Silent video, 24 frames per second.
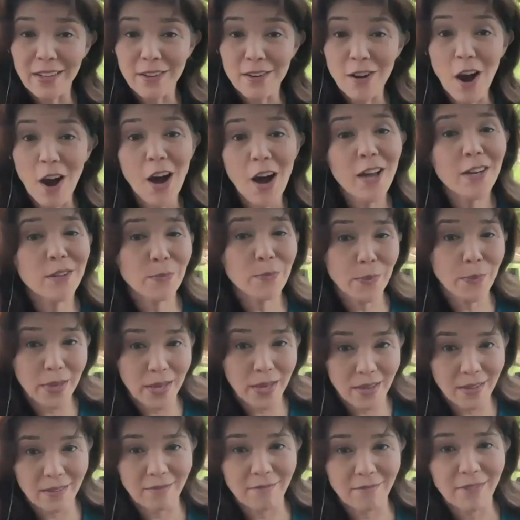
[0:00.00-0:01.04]
not
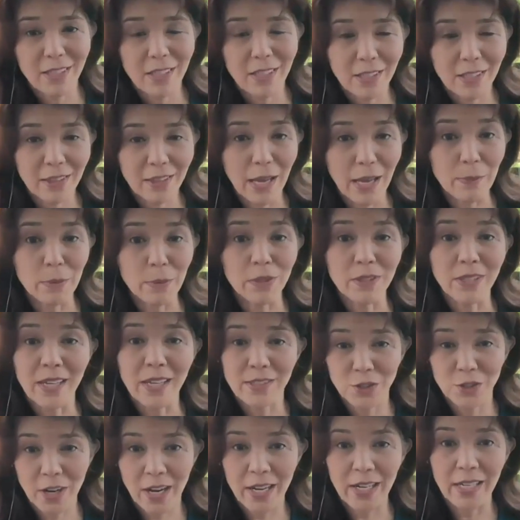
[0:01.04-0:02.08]
being labeled
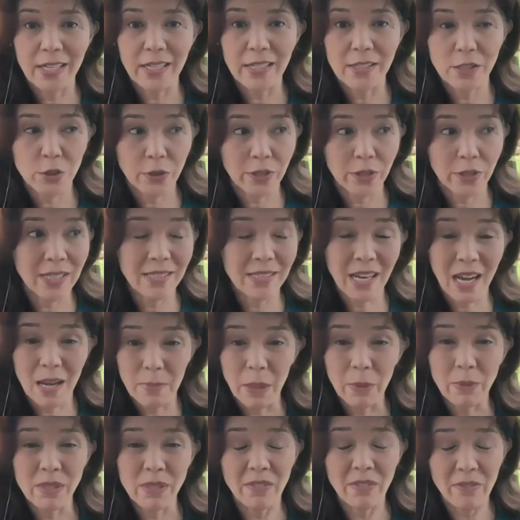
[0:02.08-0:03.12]
as Chinese during a time
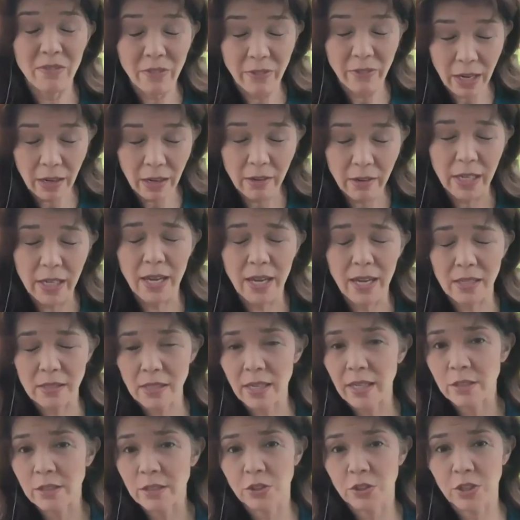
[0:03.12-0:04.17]
that was very
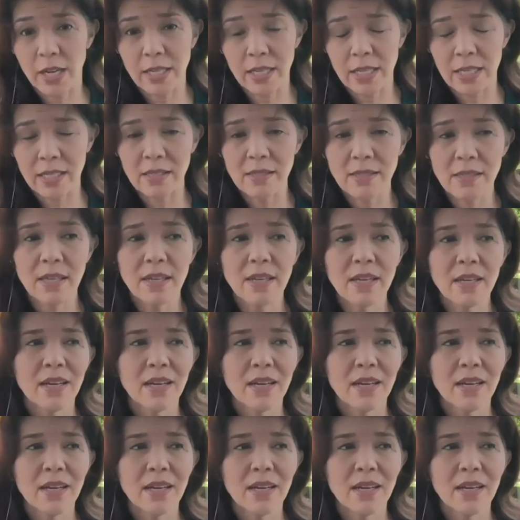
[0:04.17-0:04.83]
anti-Chinese.